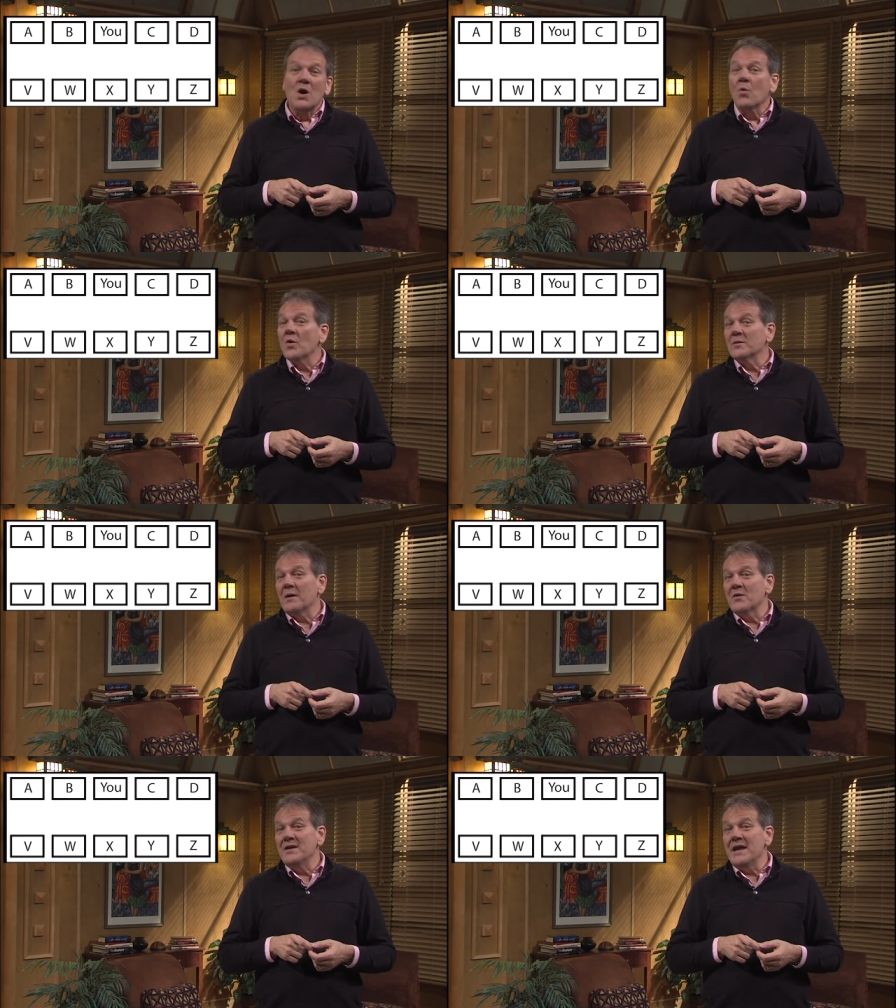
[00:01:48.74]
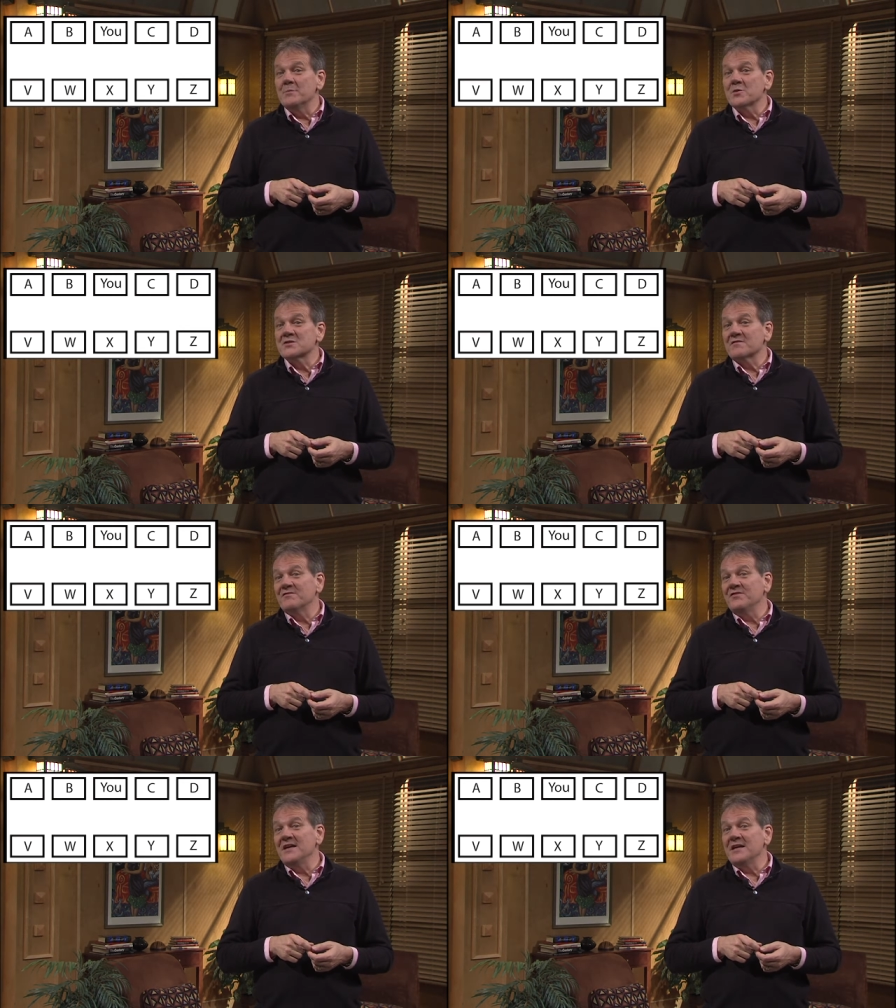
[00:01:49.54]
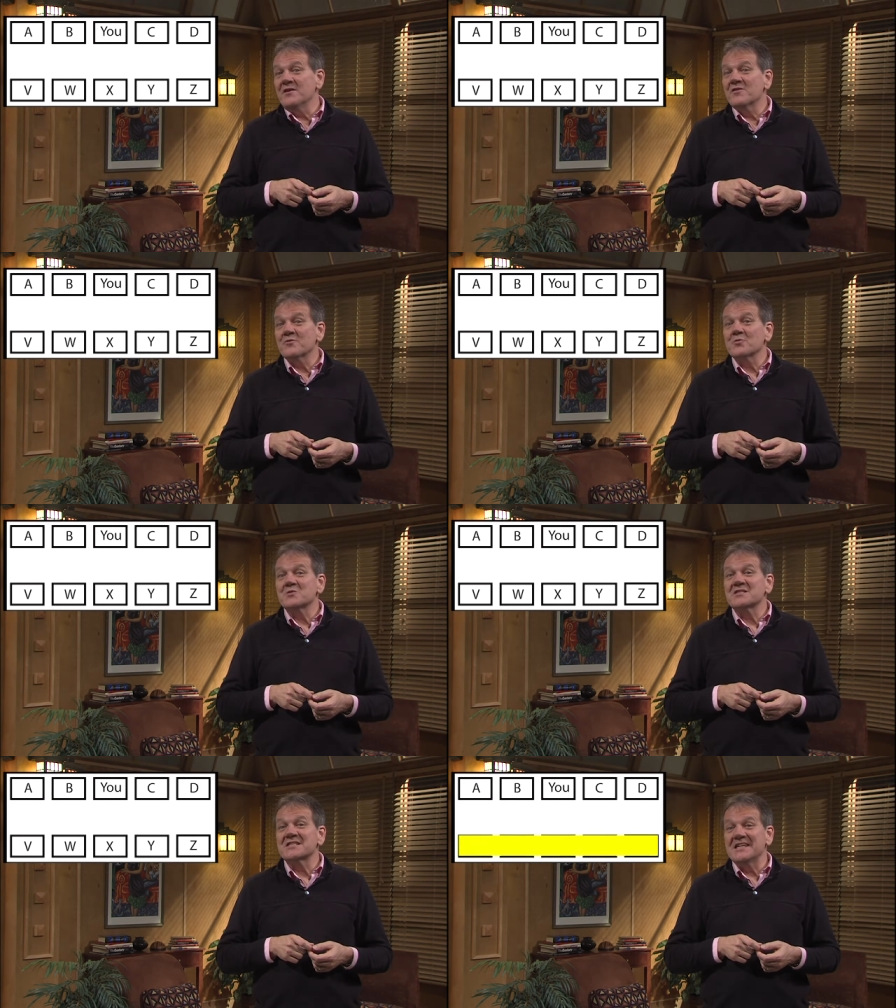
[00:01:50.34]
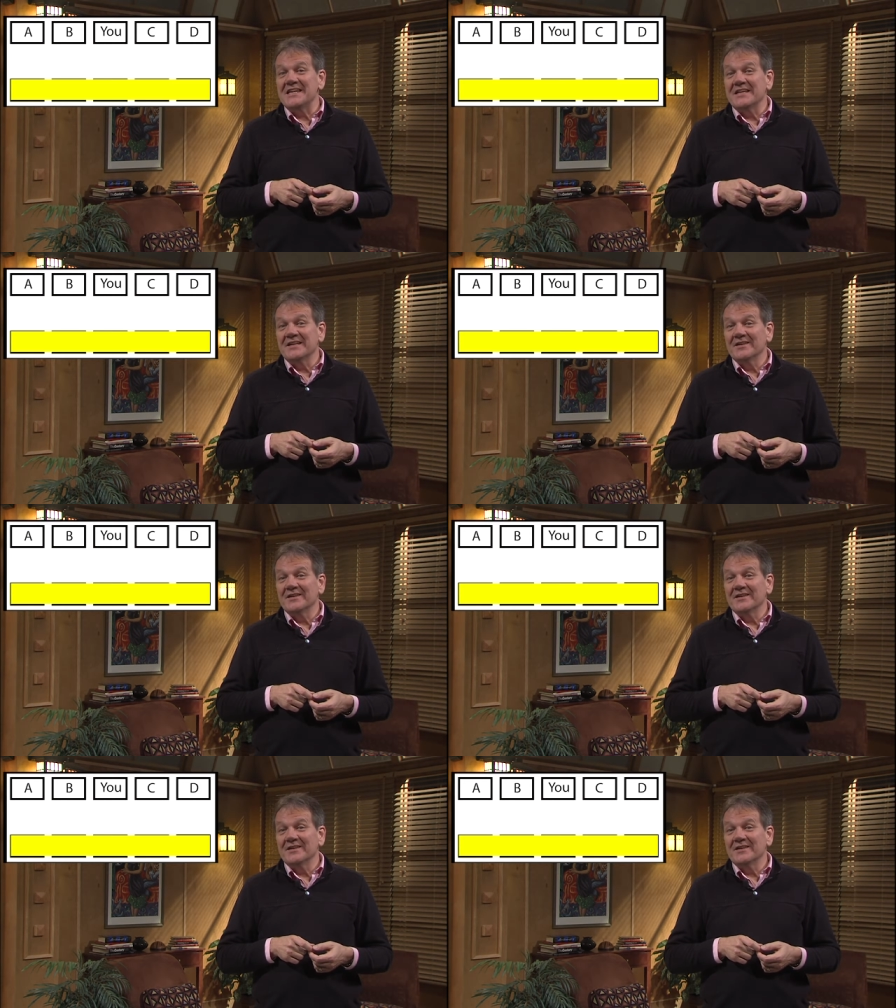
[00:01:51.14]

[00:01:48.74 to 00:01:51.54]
What about neighbors V through Z?